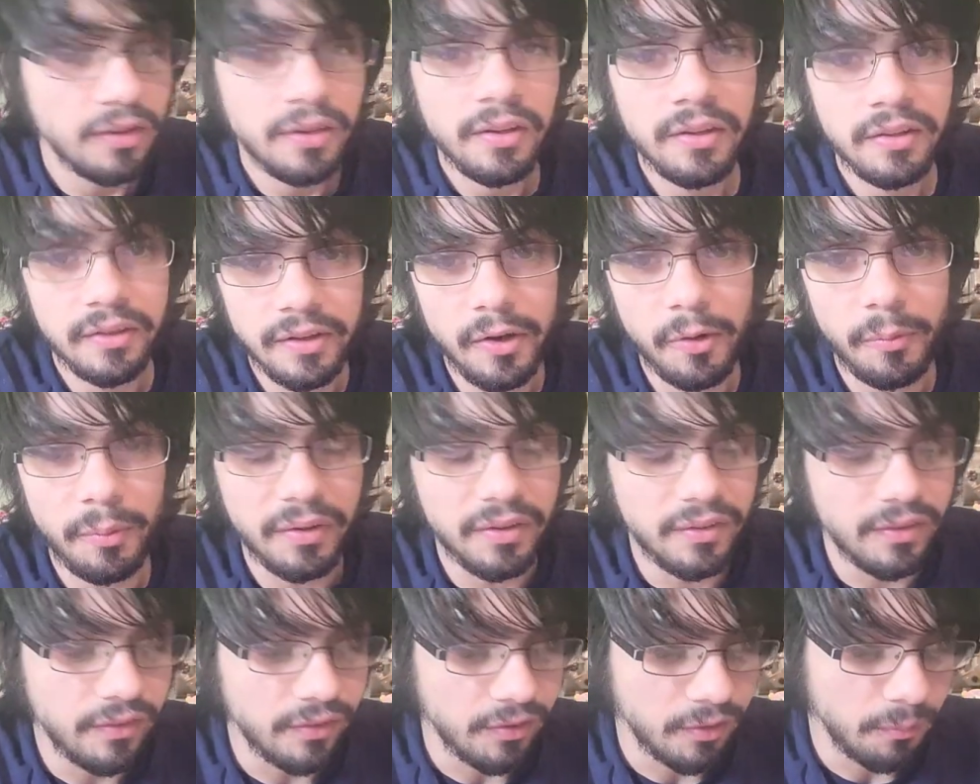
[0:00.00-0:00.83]
a little
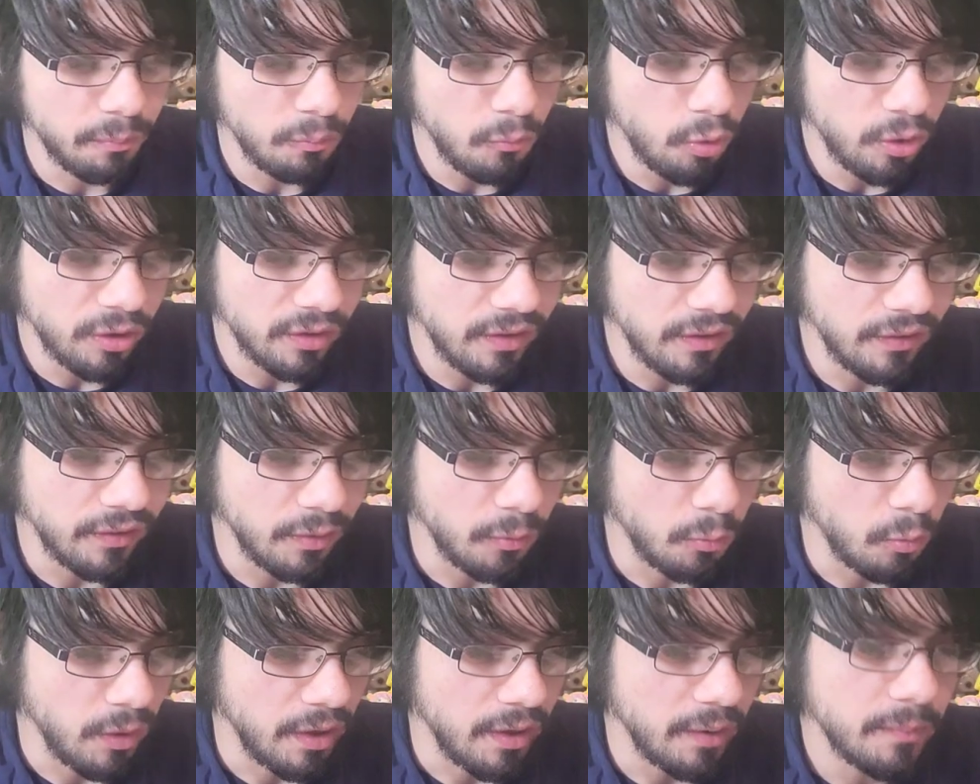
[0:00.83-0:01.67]
bit decent, more
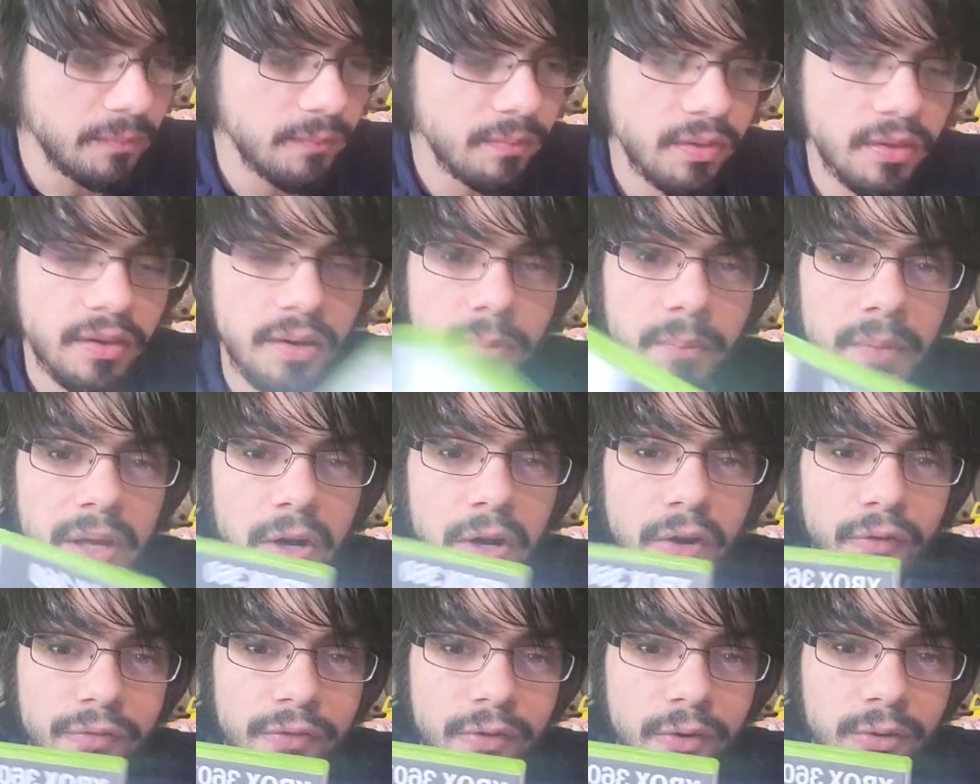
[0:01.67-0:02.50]
decent way.
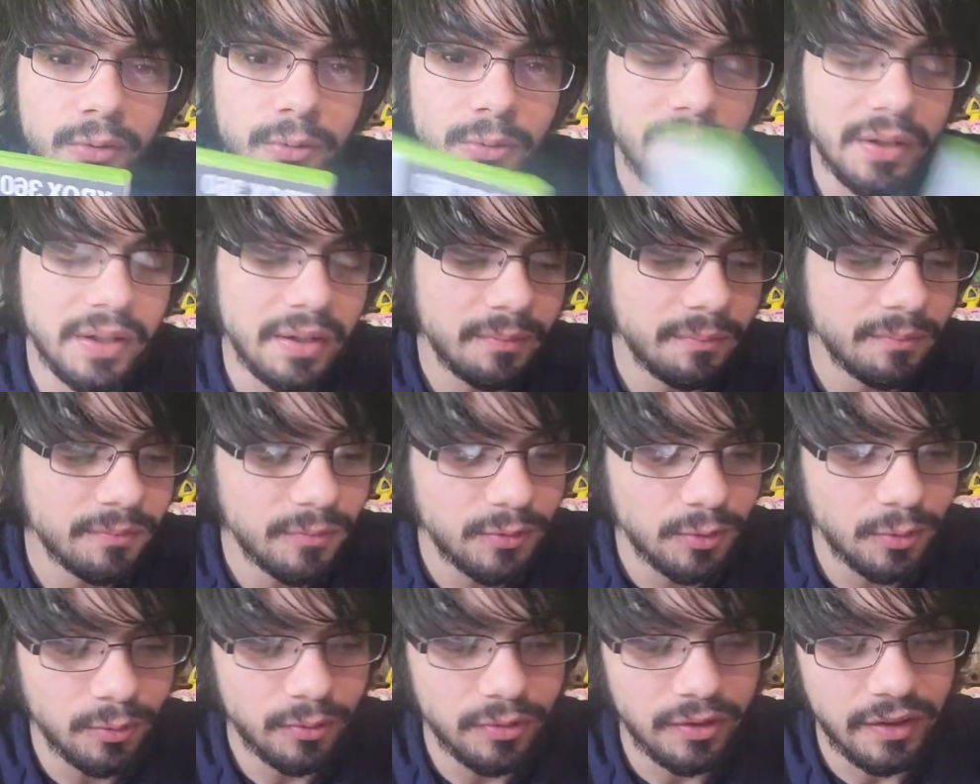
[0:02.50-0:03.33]
Battlefield 3,
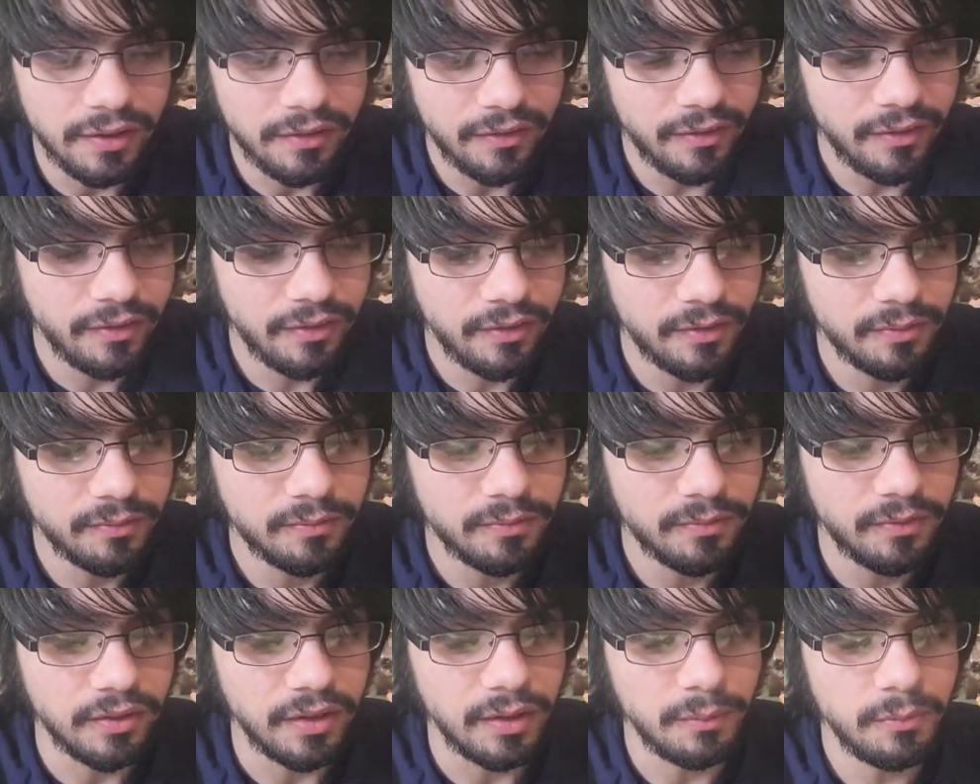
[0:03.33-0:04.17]
2 discs,
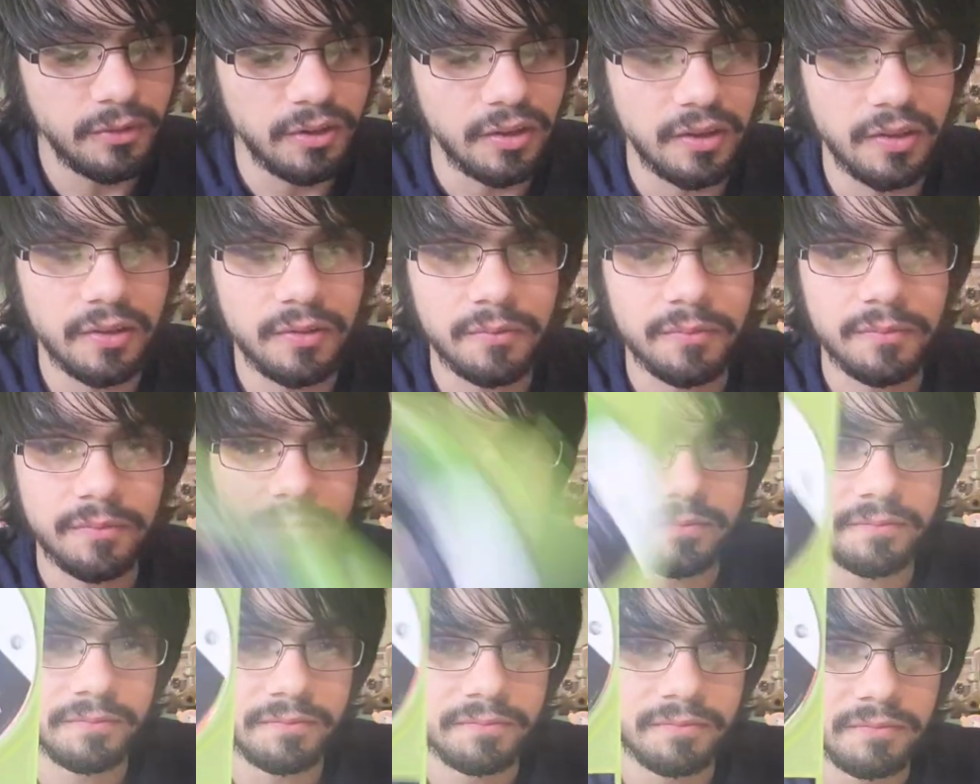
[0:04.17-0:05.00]
same thing.
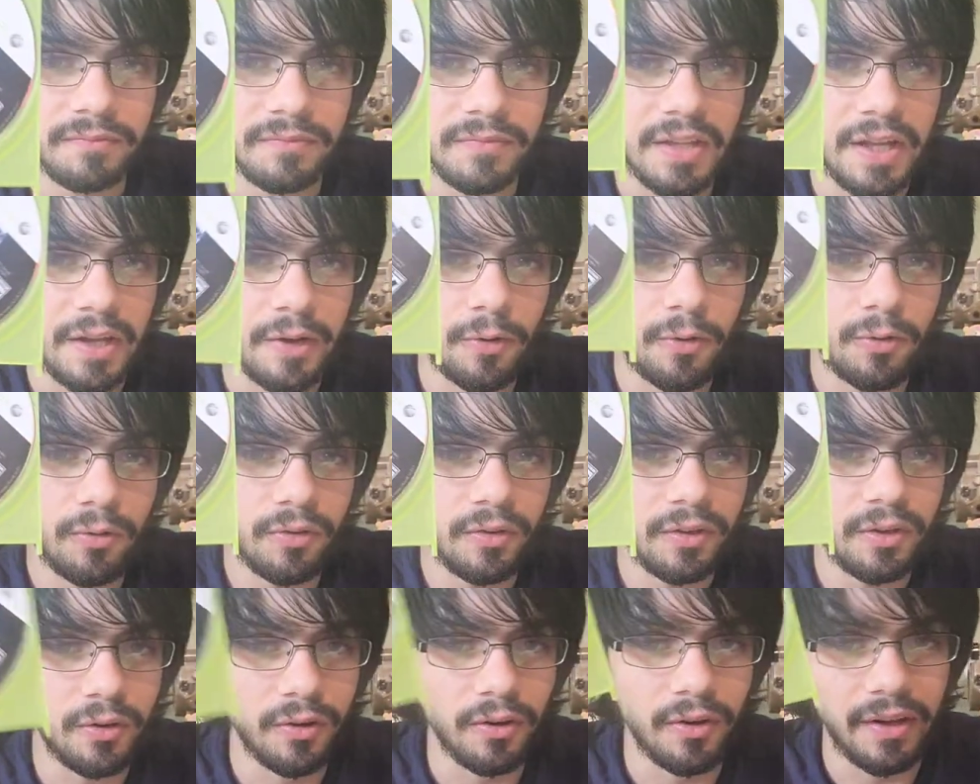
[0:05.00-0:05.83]
Not
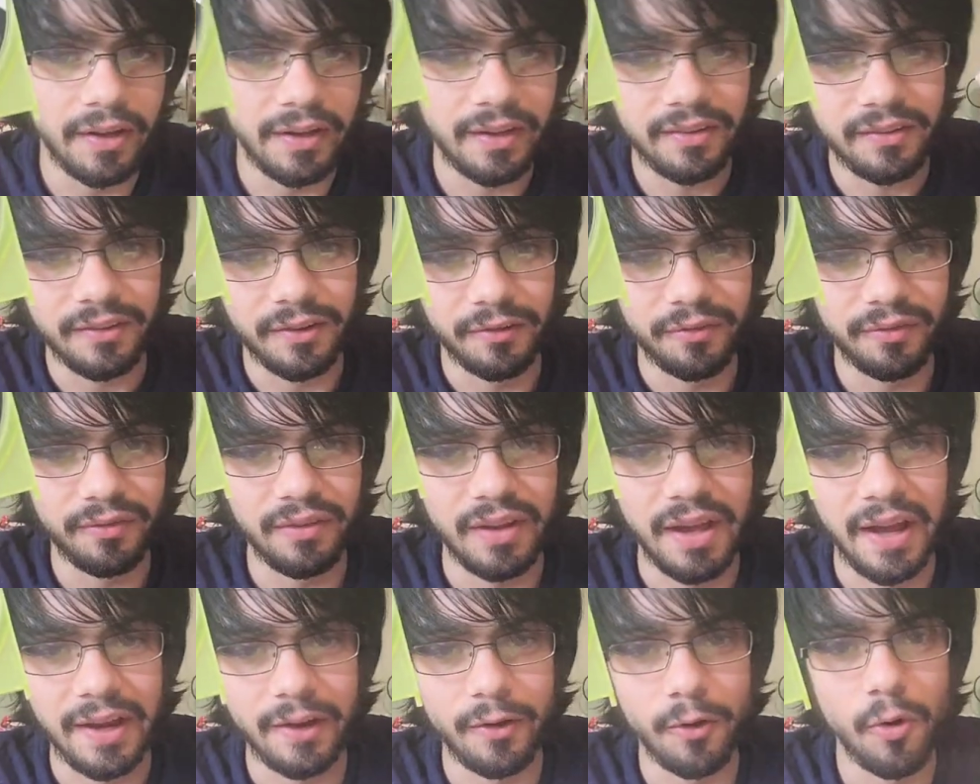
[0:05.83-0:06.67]
only, you know, like they're
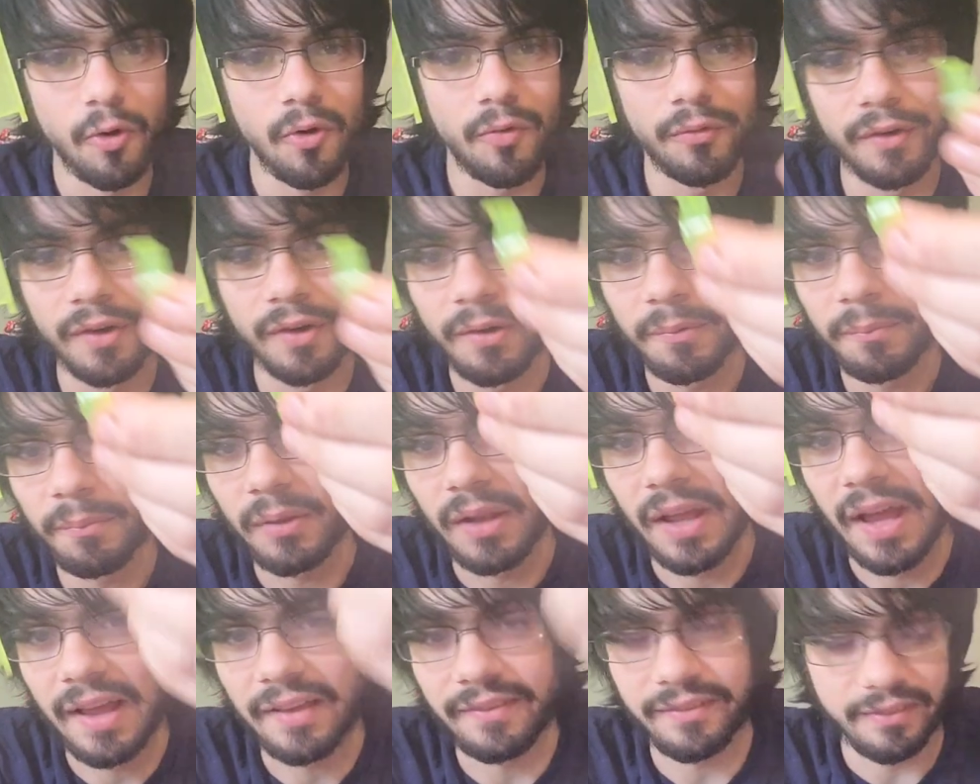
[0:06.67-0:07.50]
flying over,
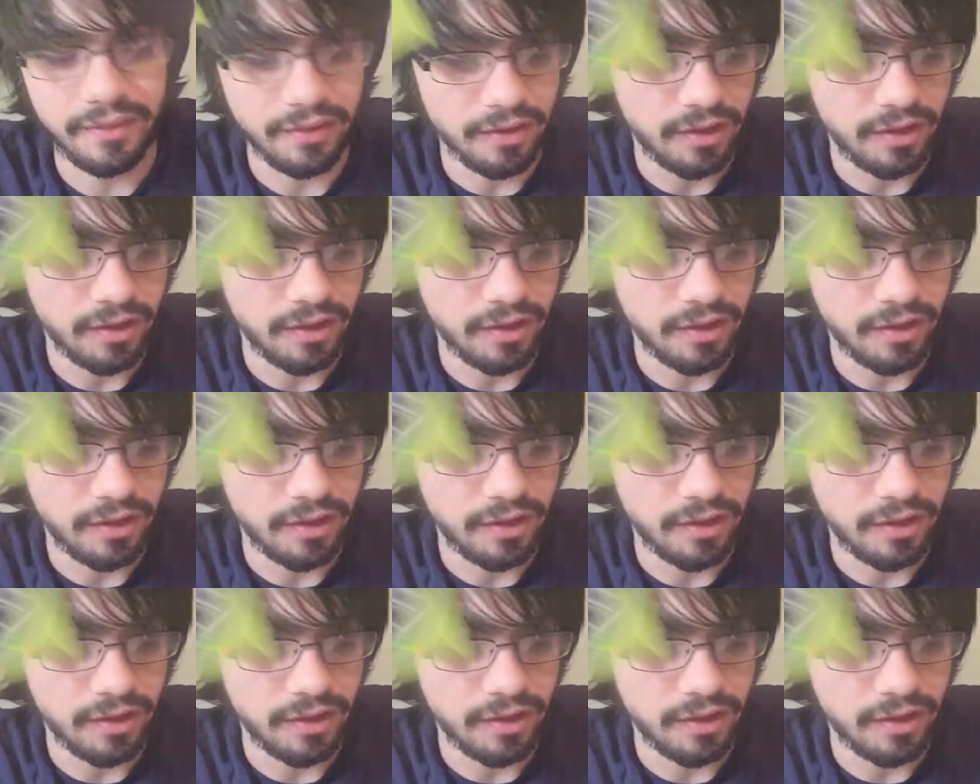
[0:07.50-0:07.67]
plastic